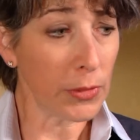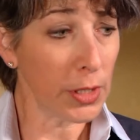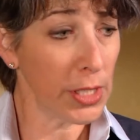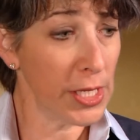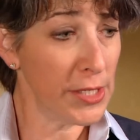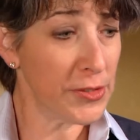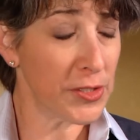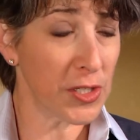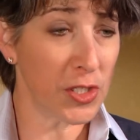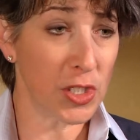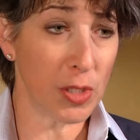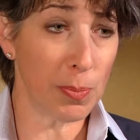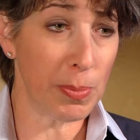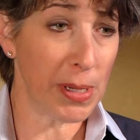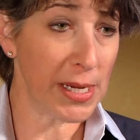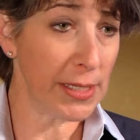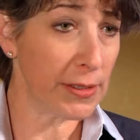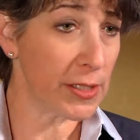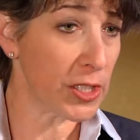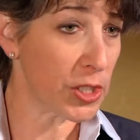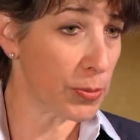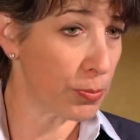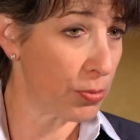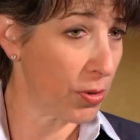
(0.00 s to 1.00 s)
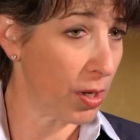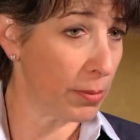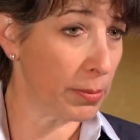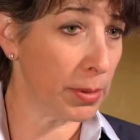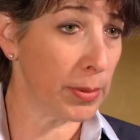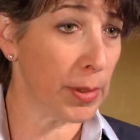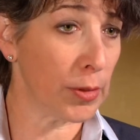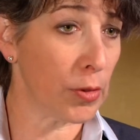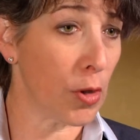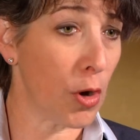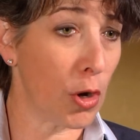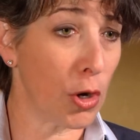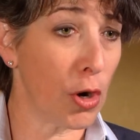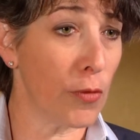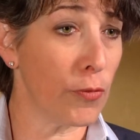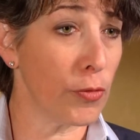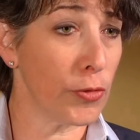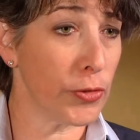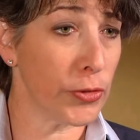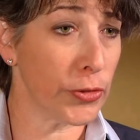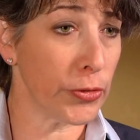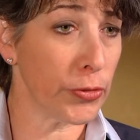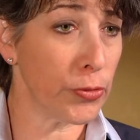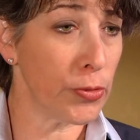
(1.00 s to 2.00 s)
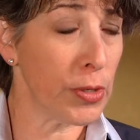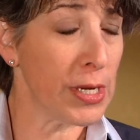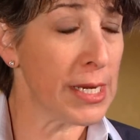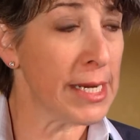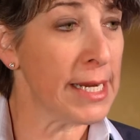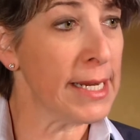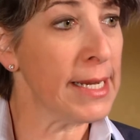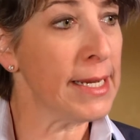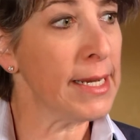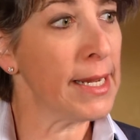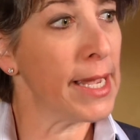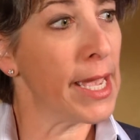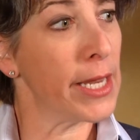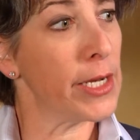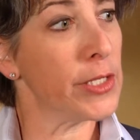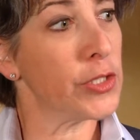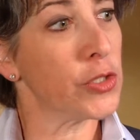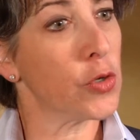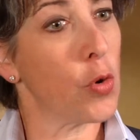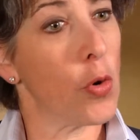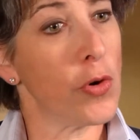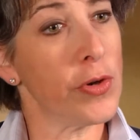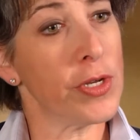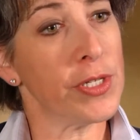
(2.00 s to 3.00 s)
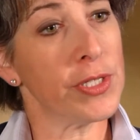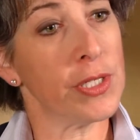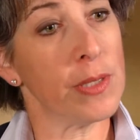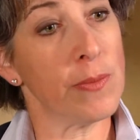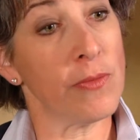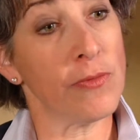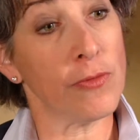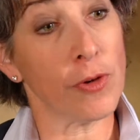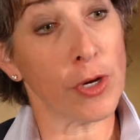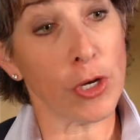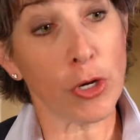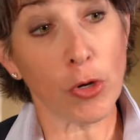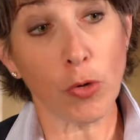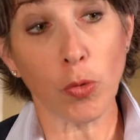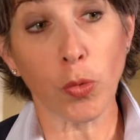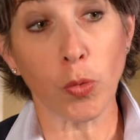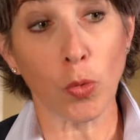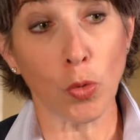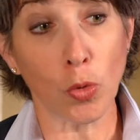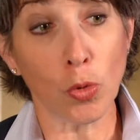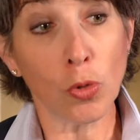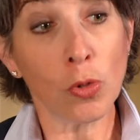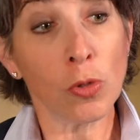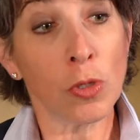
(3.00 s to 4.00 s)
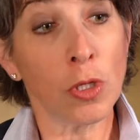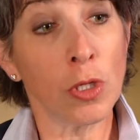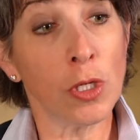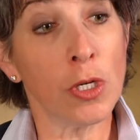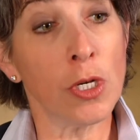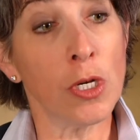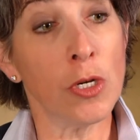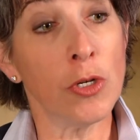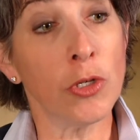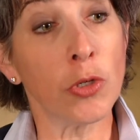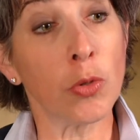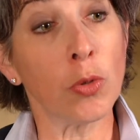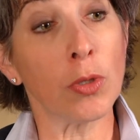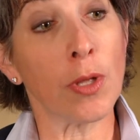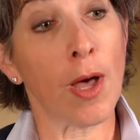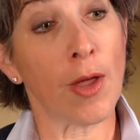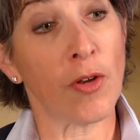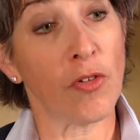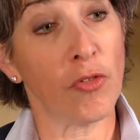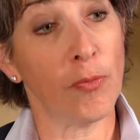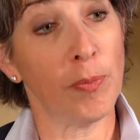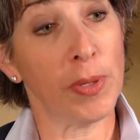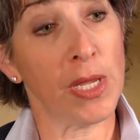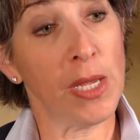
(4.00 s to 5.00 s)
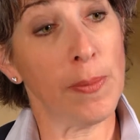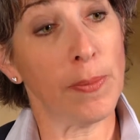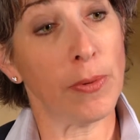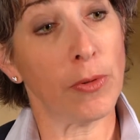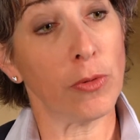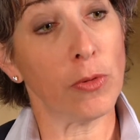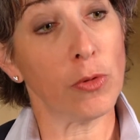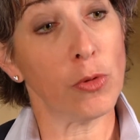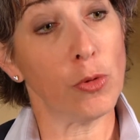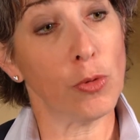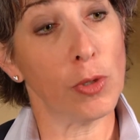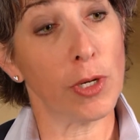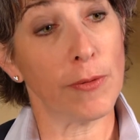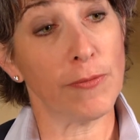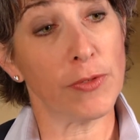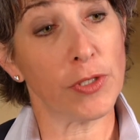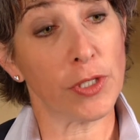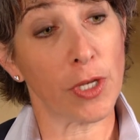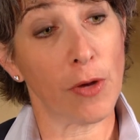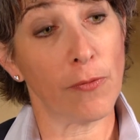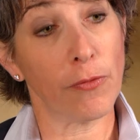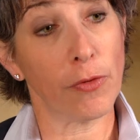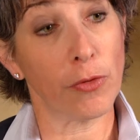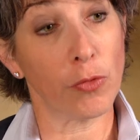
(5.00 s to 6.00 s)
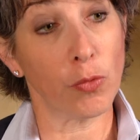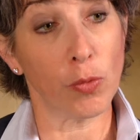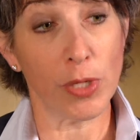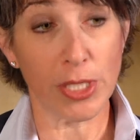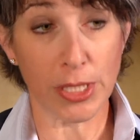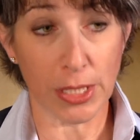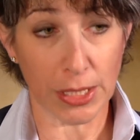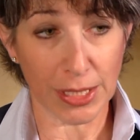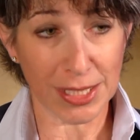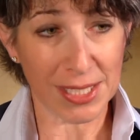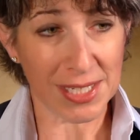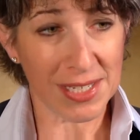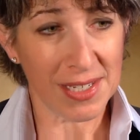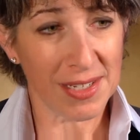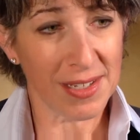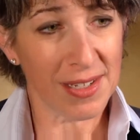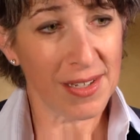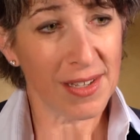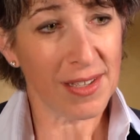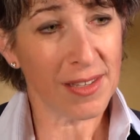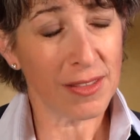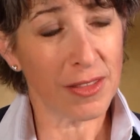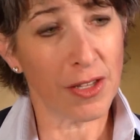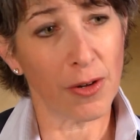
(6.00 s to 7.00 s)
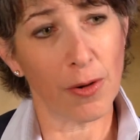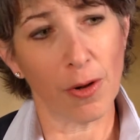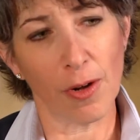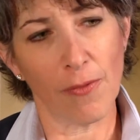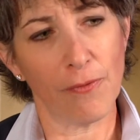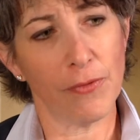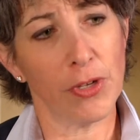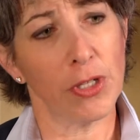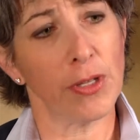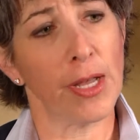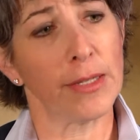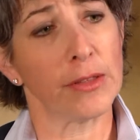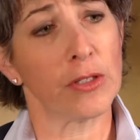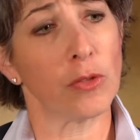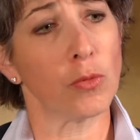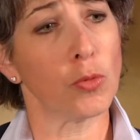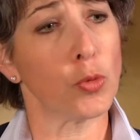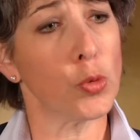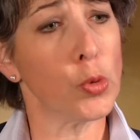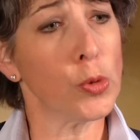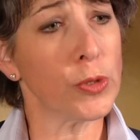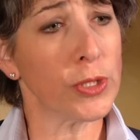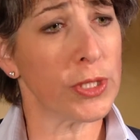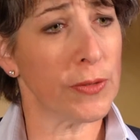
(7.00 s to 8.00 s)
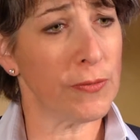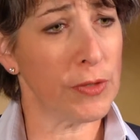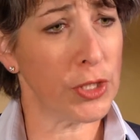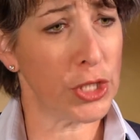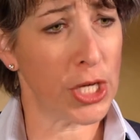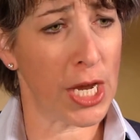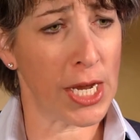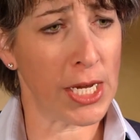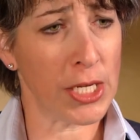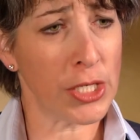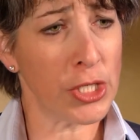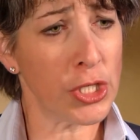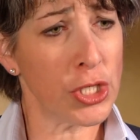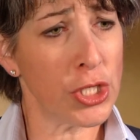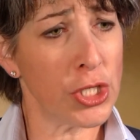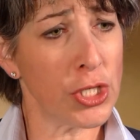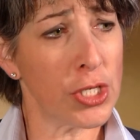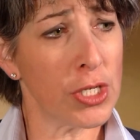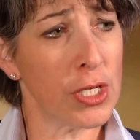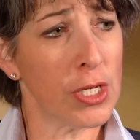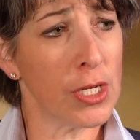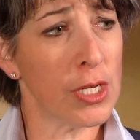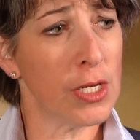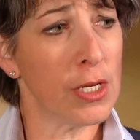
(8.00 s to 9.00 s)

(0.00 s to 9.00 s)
It's a debate that's probably long overdue, and it's going to seem very cruel to a lot of people who have suffered recently. They're going to feel like the rules have changed.